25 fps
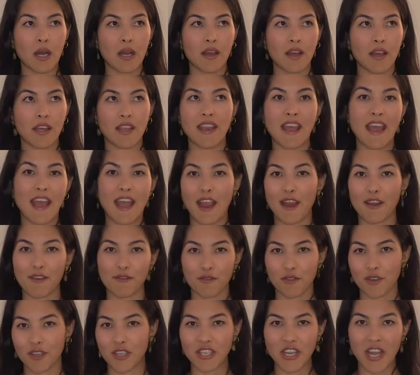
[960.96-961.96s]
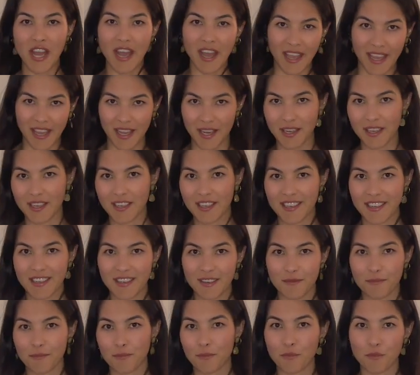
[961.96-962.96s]
an average height
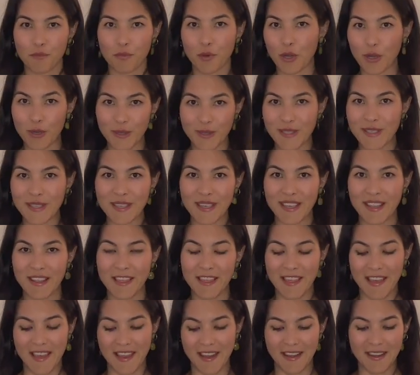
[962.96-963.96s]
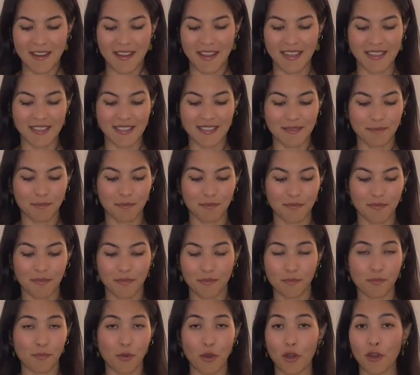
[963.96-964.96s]
person, then it's
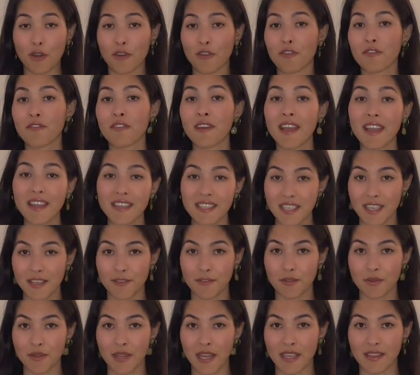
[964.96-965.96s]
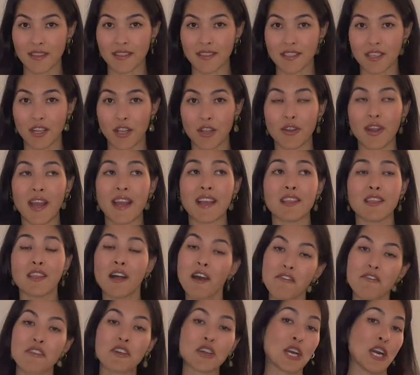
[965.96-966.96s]
perfect if you like this color. I
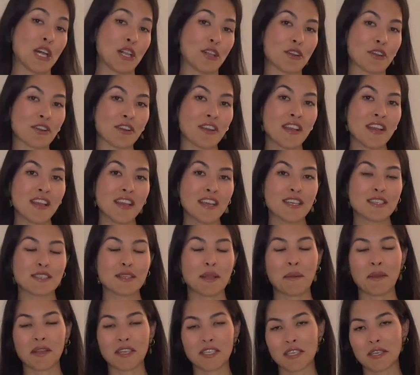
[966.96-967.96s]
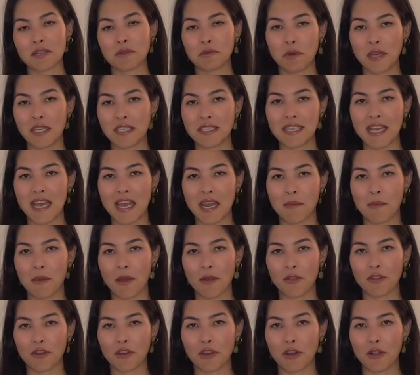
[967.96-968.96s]
love the color, so I'm actually quite sad about
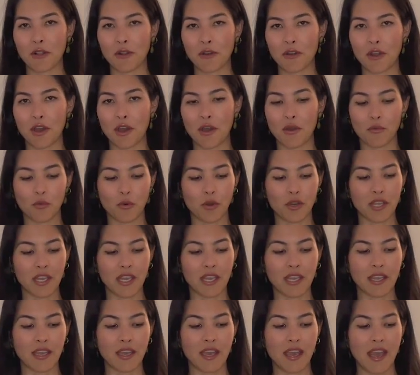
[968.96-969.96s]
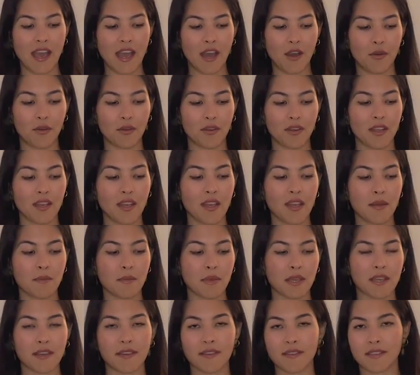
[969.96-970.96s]
the color not working out
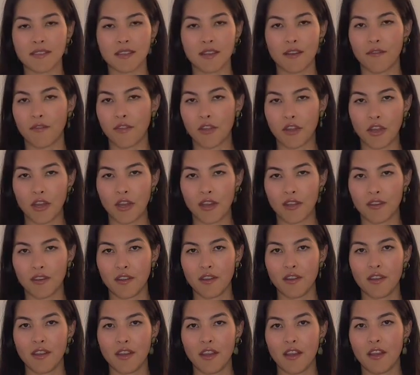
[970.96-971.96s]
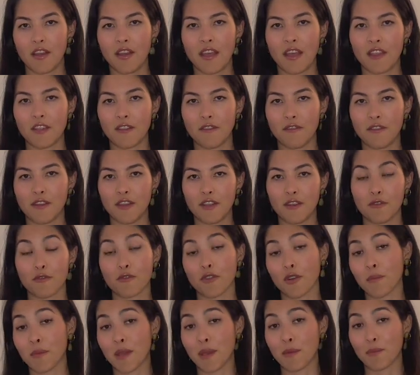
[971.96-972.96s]
because of the cut and the fit
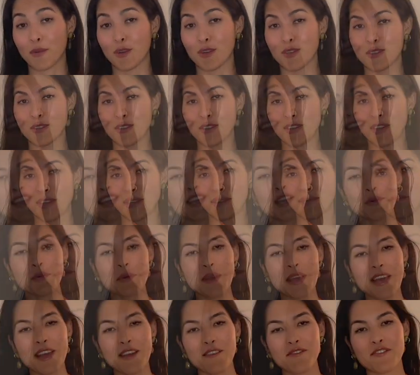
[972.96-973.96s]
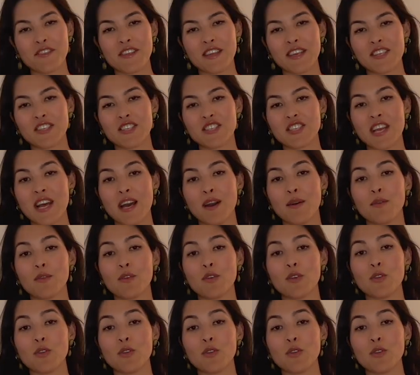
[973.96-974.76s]
for me personally. Here we have the Ciao,